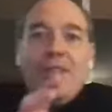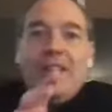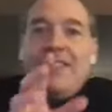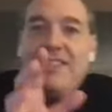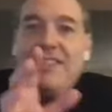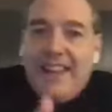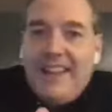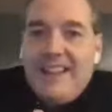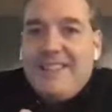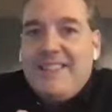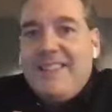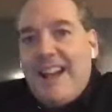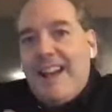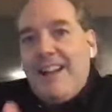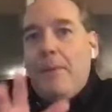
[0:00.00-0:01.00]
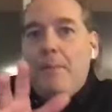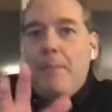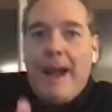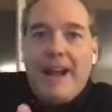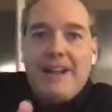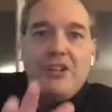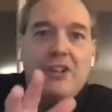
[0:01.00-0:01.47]
the thing is that
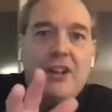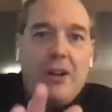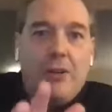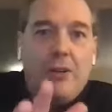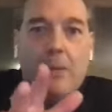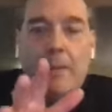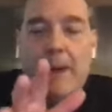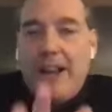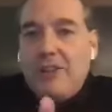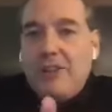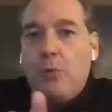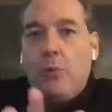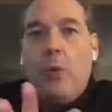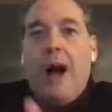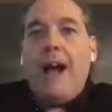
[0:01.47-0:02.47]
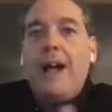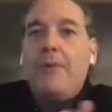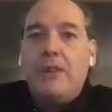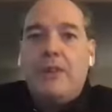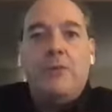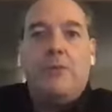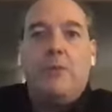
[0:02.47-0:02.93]
imagine why
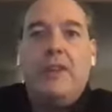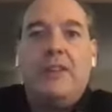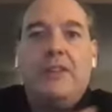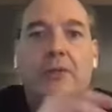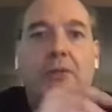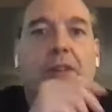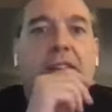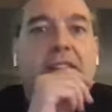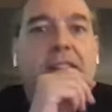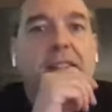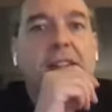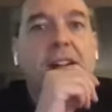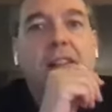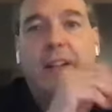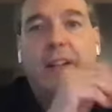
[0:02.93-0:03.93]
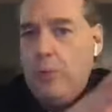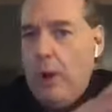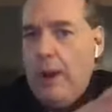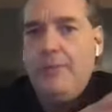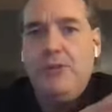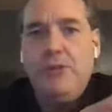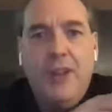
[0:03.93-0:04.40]
you would want to do this. Like,
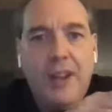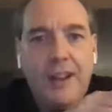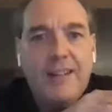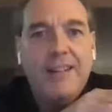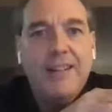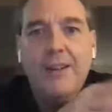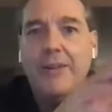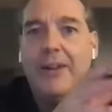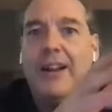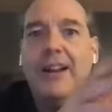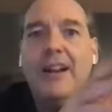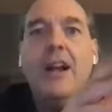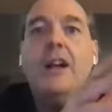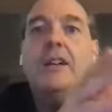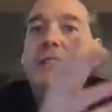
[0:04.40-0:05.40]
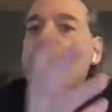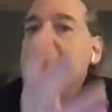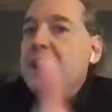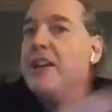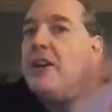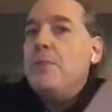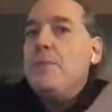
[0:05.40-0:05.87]
why would you care? Okay, let's
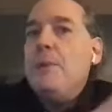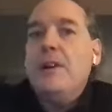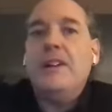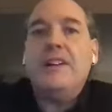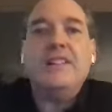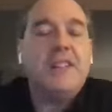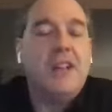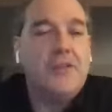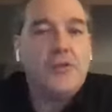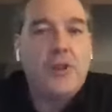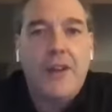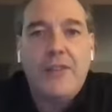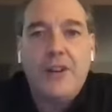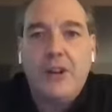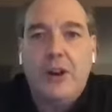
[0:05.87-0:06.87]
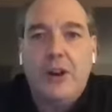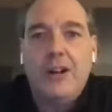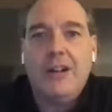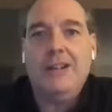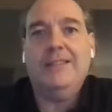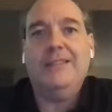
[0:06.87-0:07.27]
say you're building a self-driving car.